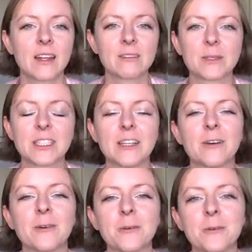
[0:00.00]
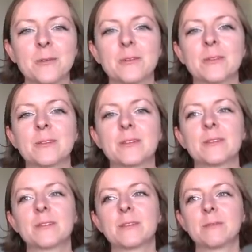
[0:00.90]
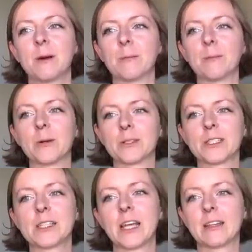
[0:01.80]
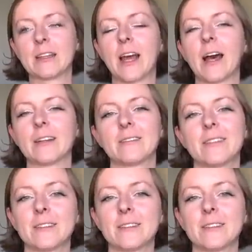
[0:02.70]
don't really know what more to say than that,